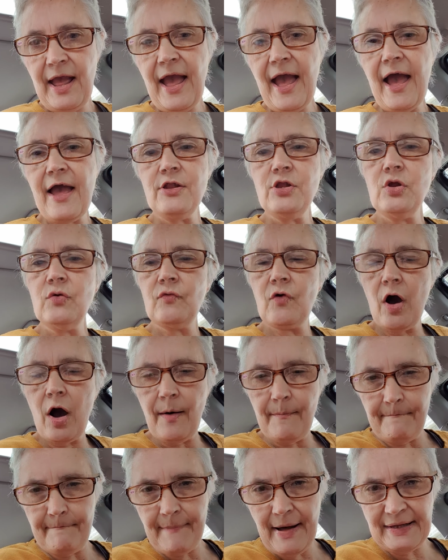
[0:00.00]
and you
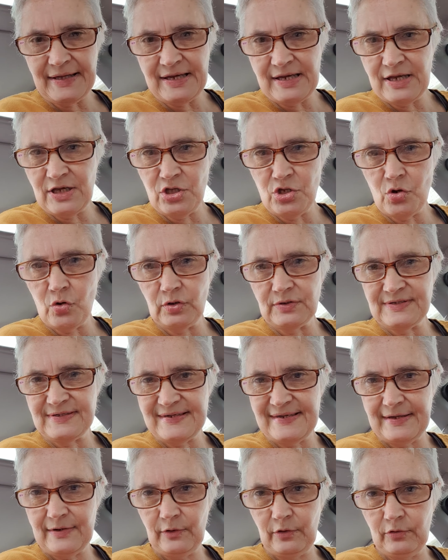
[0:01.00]
got money in your
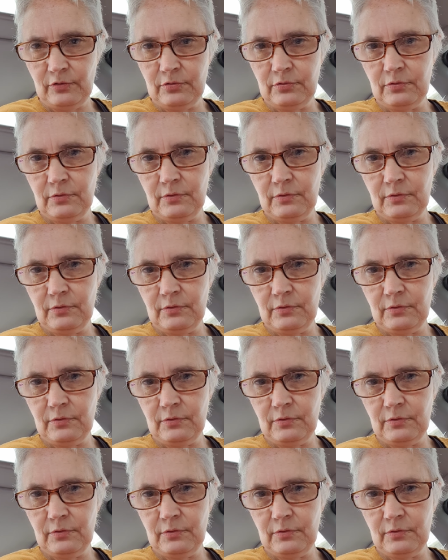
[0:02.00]
till